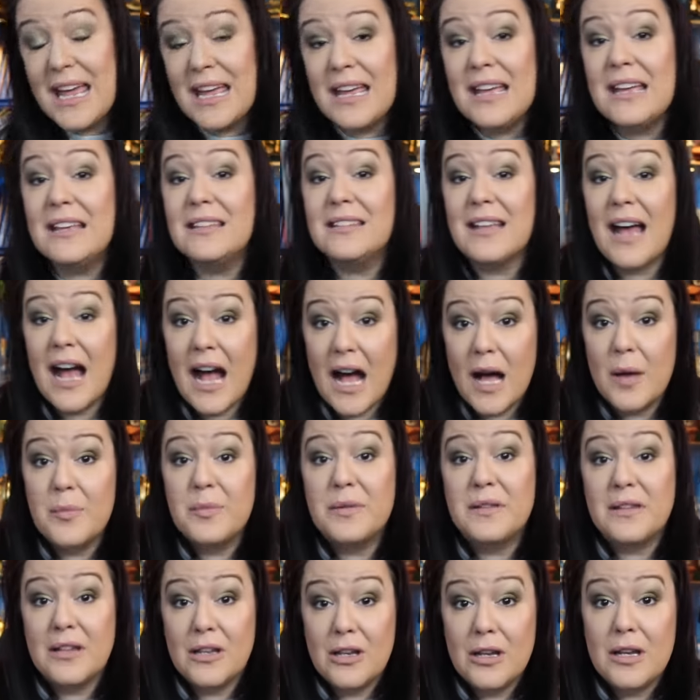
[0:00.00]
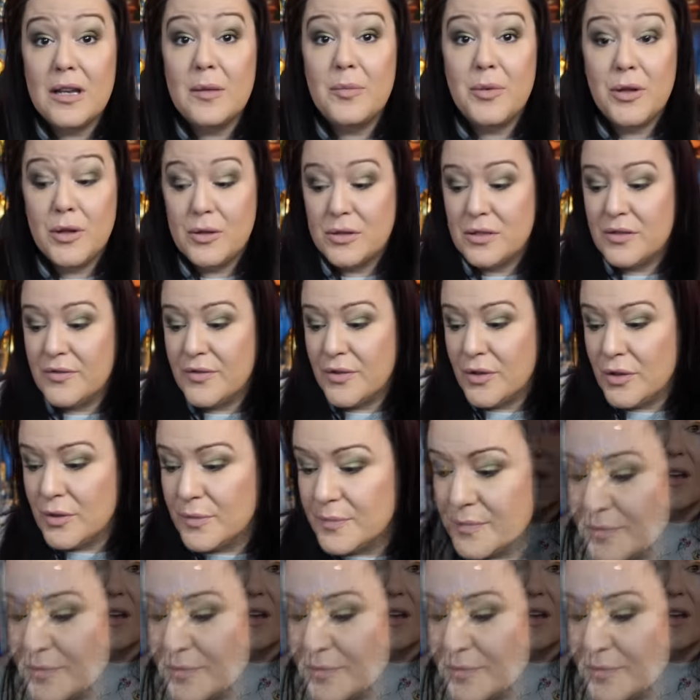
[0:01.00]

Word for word: It is absolutely beautiful